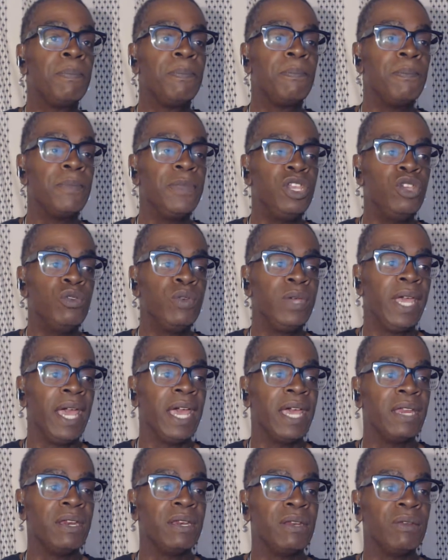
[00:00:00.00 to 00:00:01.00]
You
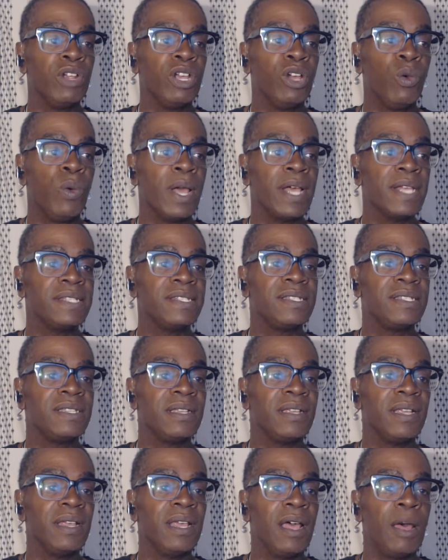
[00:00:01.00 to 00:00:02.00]
can request
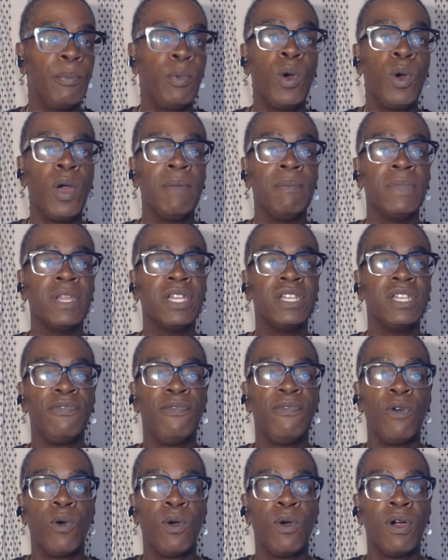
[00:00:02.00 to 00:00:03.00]
appointments
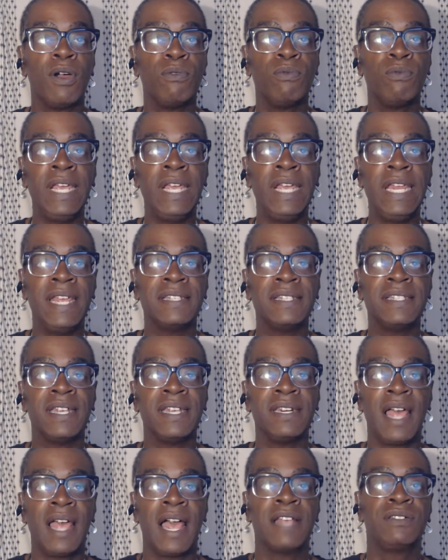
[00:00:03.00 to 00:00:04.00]
for readings and
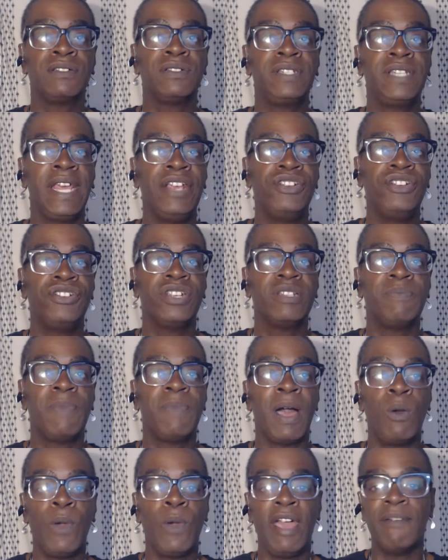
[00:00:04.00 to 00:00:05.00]
consultations by
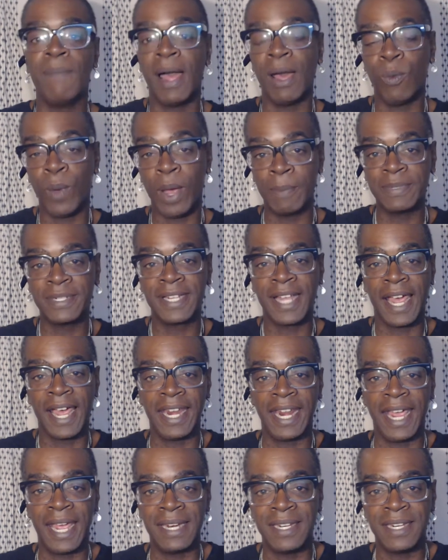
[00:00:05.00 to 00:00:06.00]
way of my
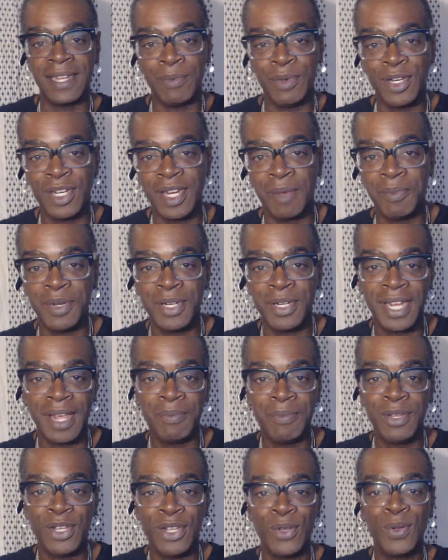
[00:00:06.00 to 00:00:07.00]
website at
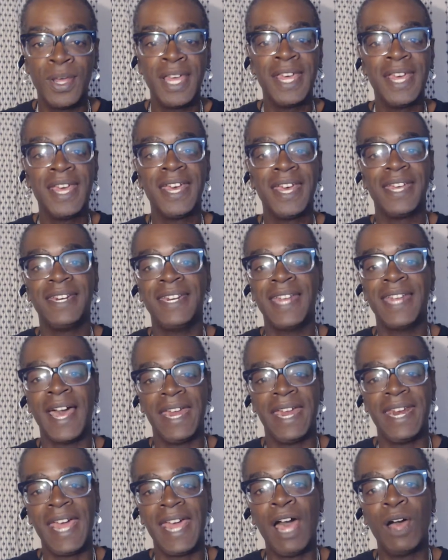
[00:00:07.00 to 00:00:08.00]

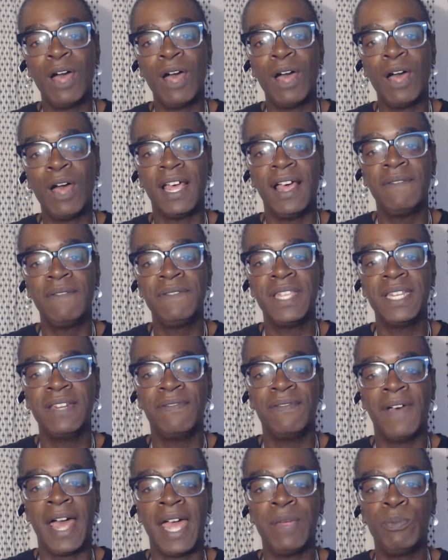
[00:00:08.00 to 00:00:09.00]

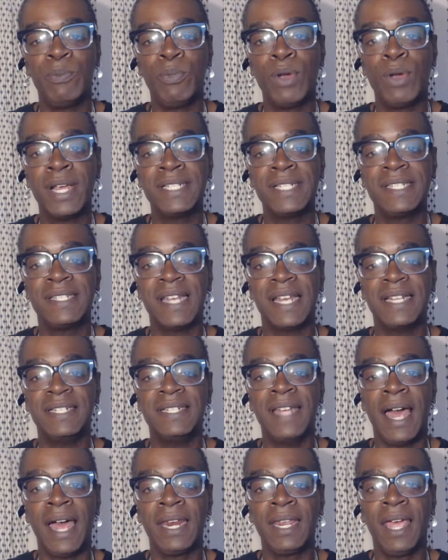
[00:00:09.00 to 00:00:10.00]

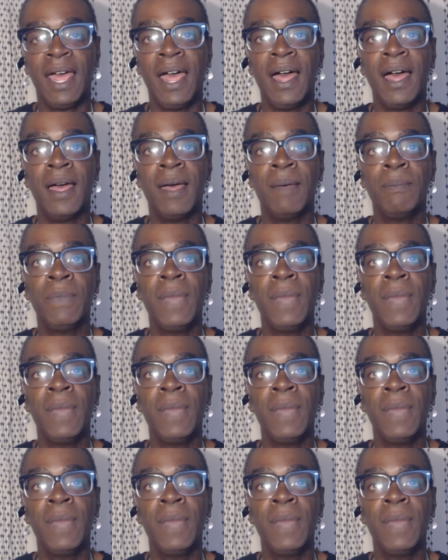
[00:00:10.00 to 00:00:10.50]
www.houseofthedivineprince.com.